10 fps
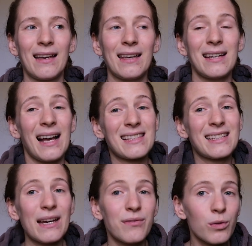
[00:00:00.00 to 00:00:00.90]
it has
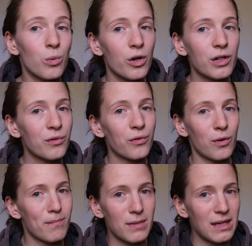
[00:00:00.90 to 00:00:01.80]
never worked for
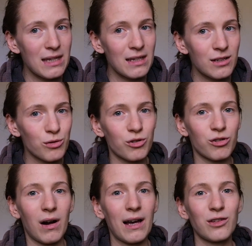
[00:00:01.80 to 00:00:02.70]
me to
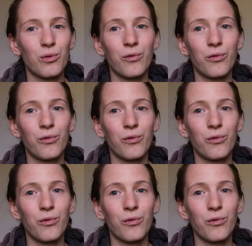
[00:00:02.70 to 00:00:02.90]
try to